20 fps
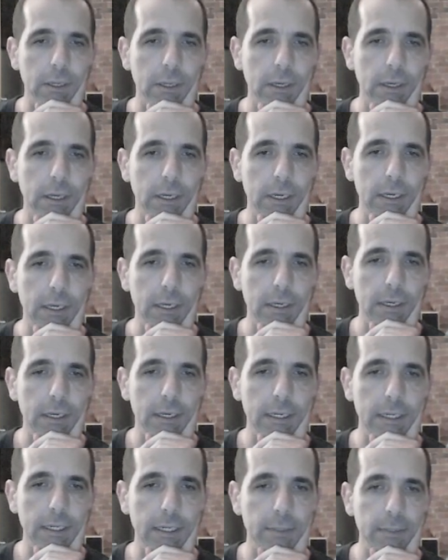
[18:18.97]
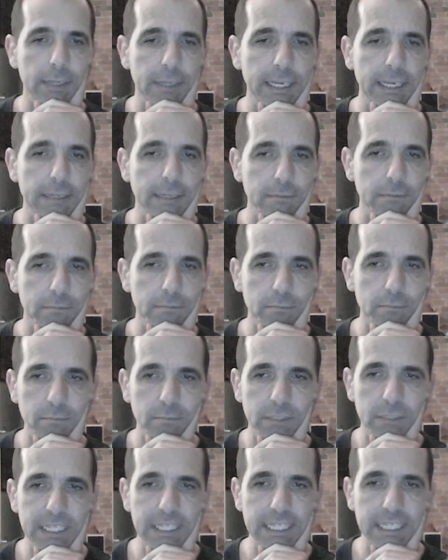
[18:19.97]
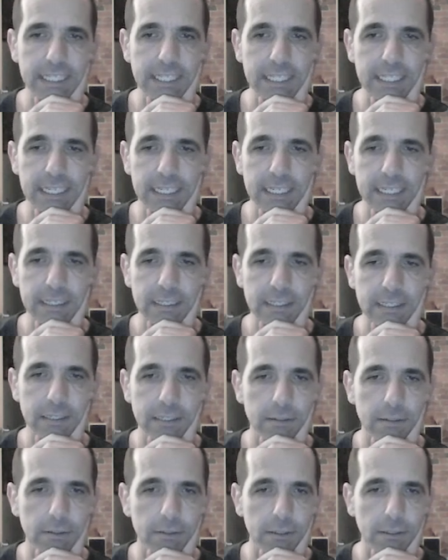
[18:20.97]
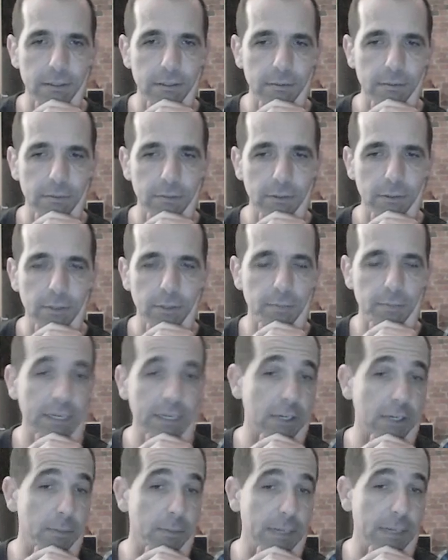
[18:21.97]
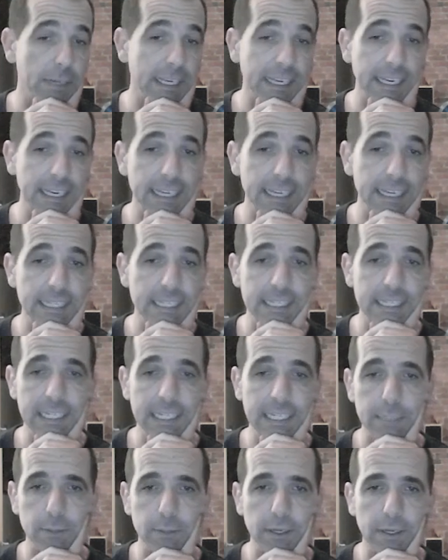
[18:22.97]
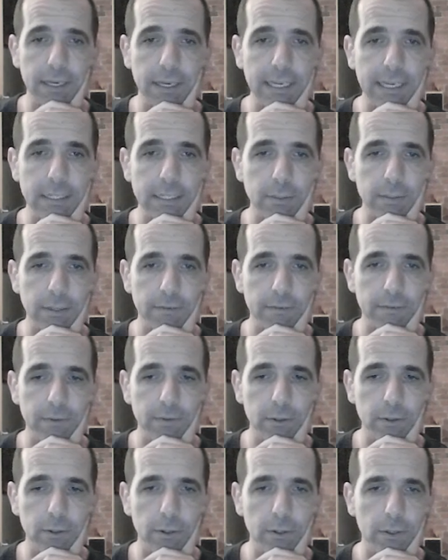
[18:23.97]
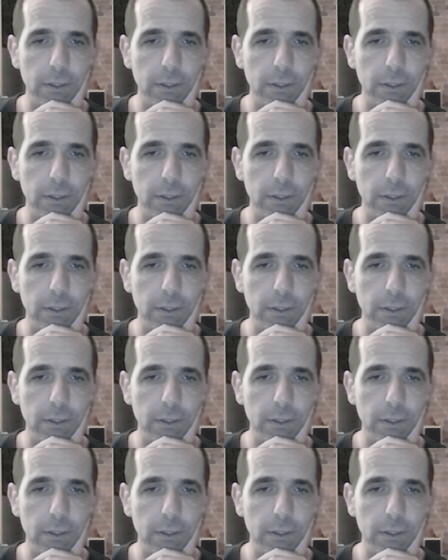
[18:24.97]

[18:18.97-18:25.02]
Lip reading: I don't know, king d6. Black could play king e6. We go king into f4.